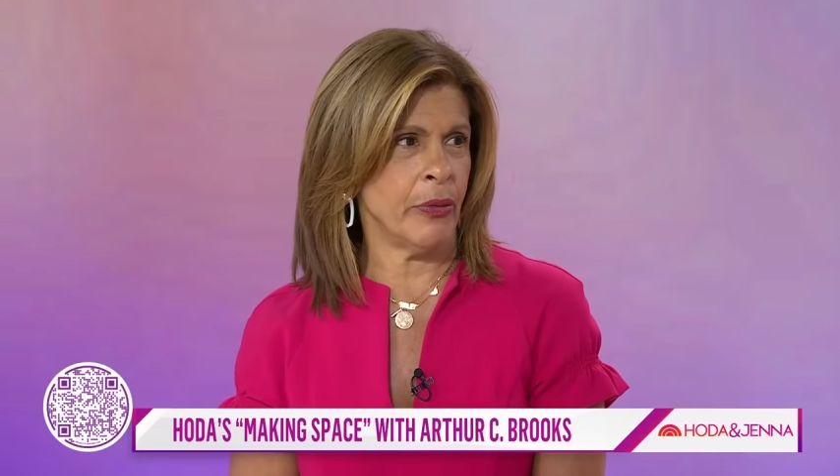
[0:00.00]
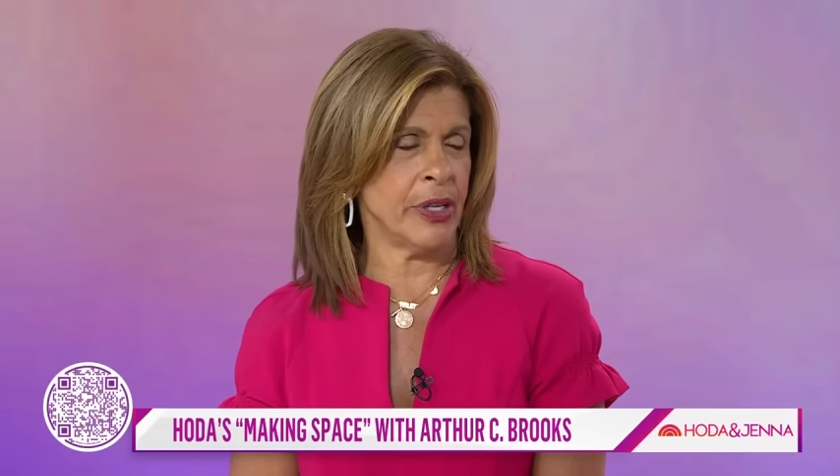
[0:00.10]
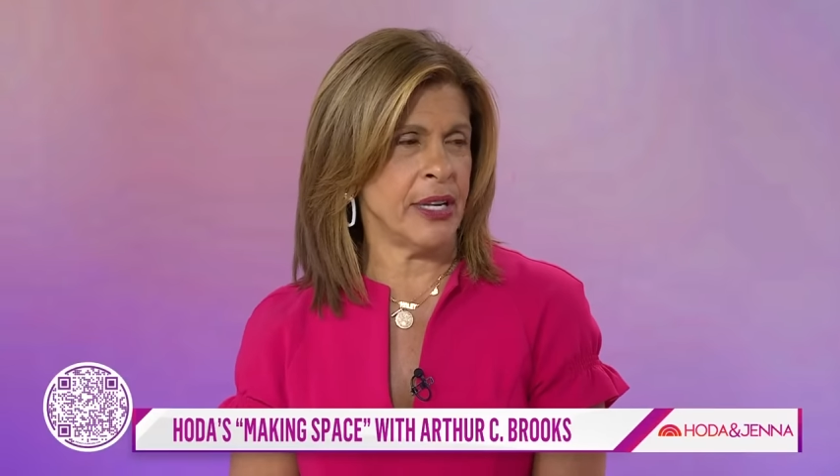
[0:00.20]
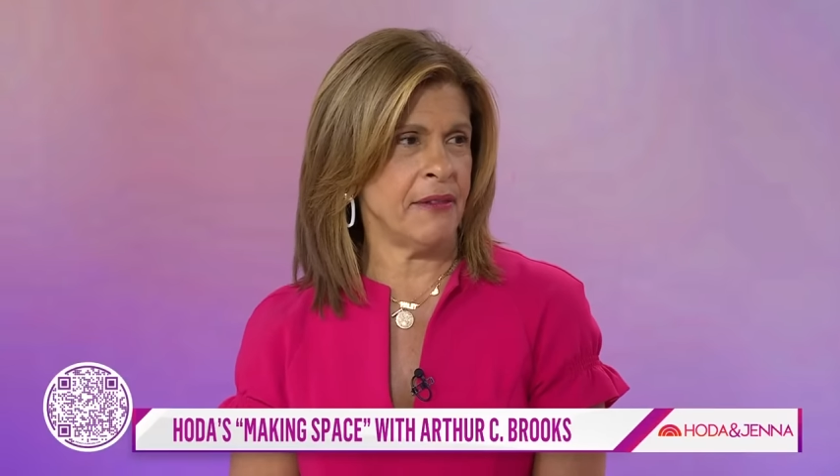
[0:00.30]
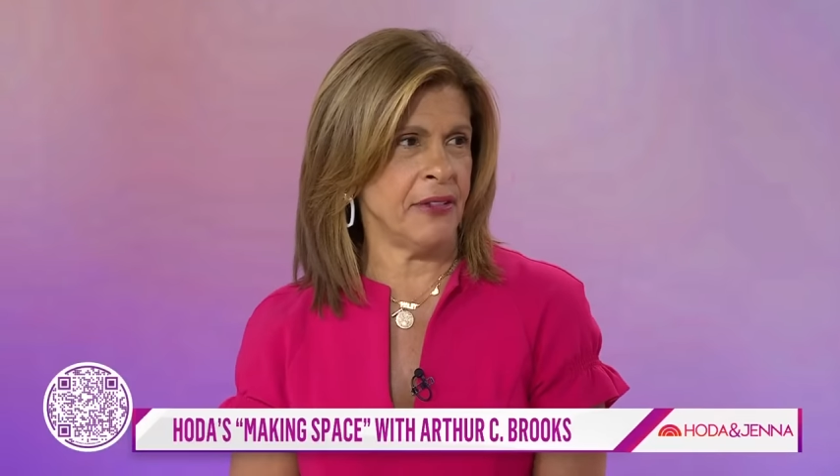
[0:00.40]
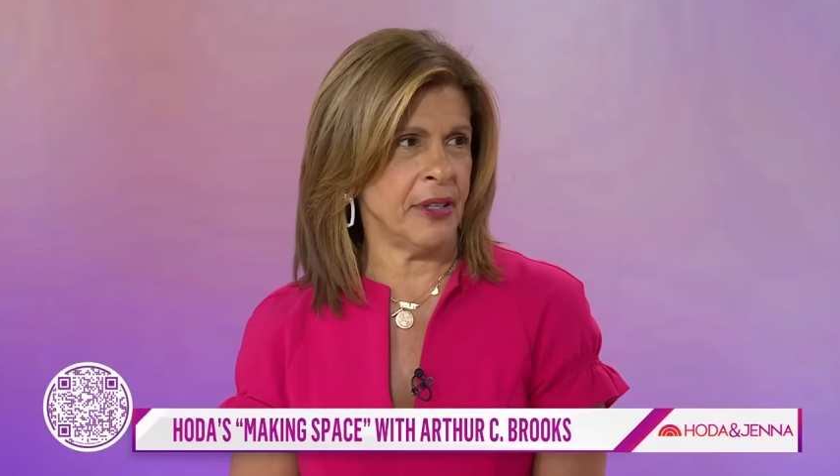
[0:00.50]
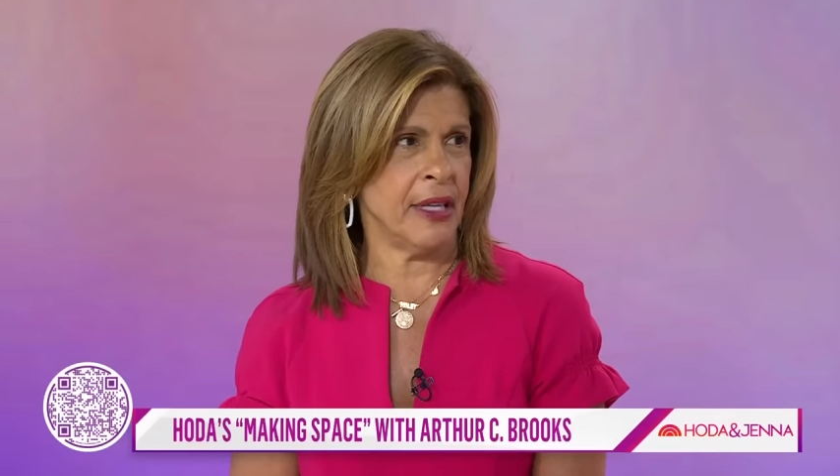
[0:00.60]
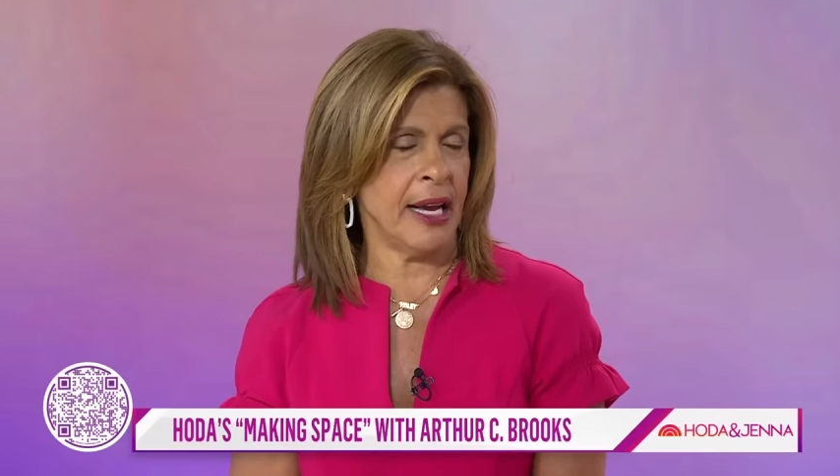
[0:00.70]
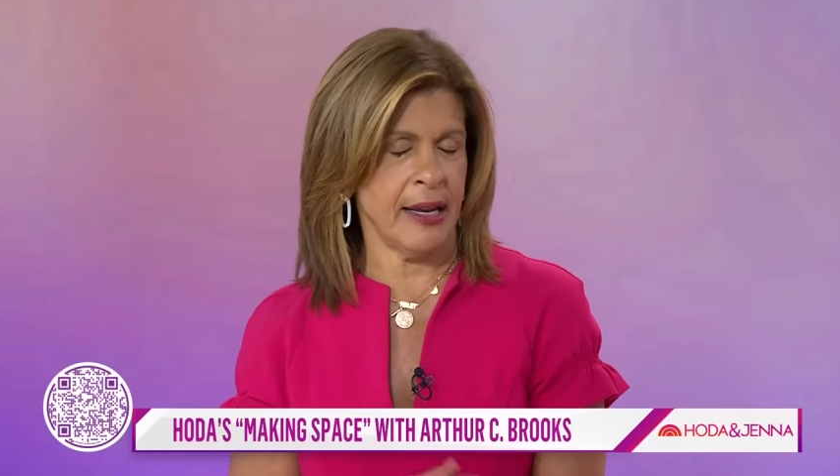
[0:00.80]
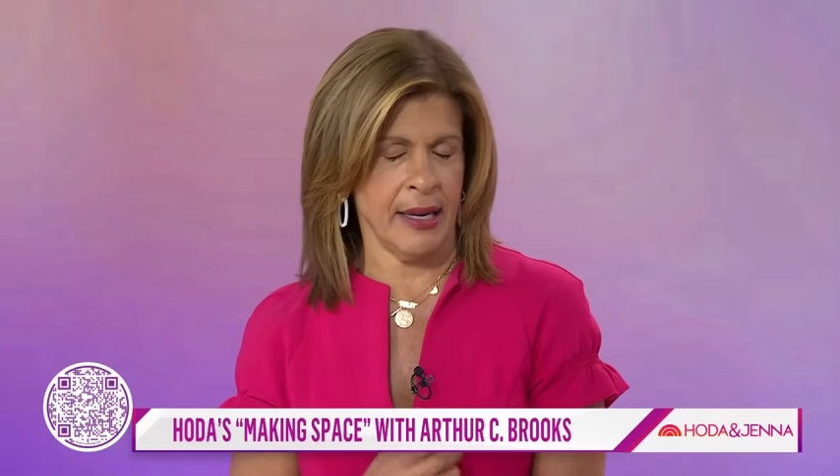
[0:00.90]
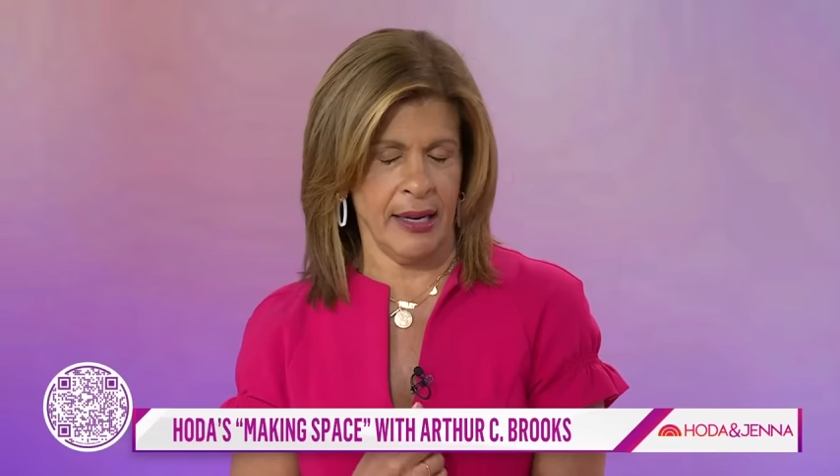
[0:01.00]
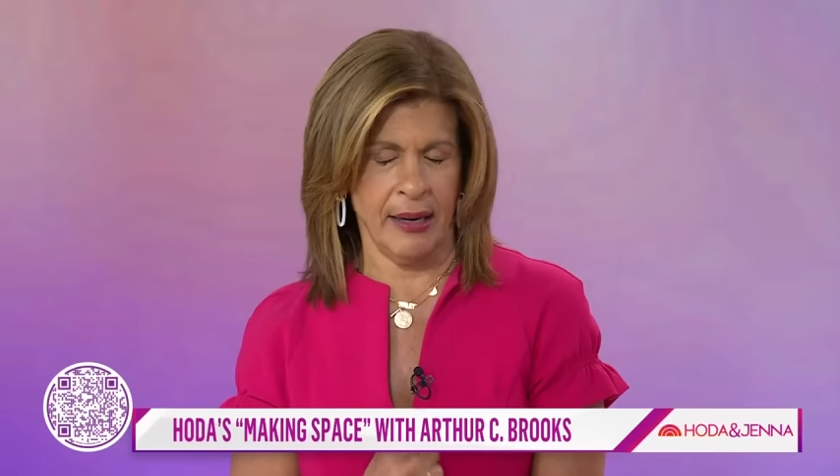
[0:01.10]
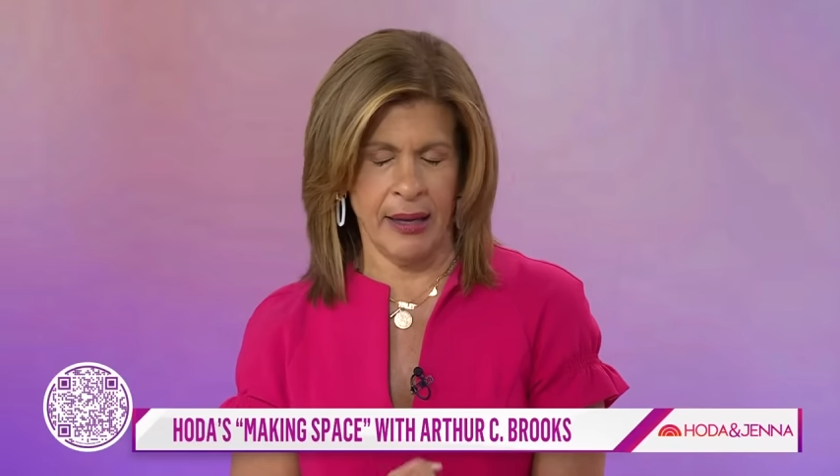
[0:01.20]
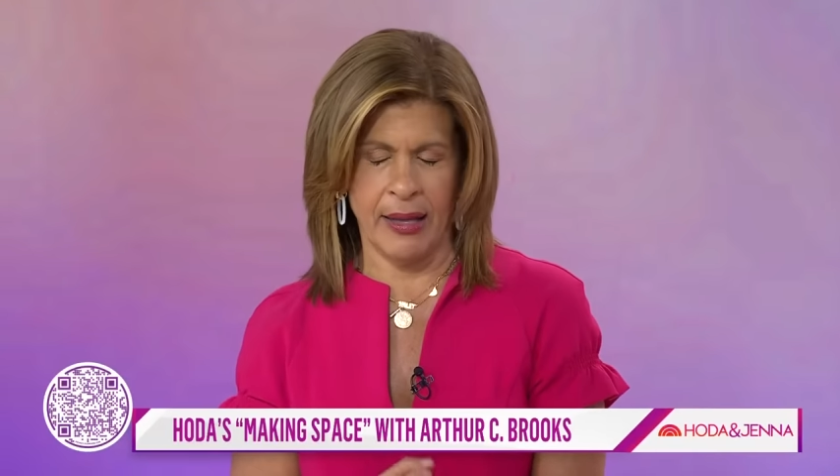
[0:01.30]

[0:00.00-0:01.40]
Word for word: What does that feel like? Mm. And he,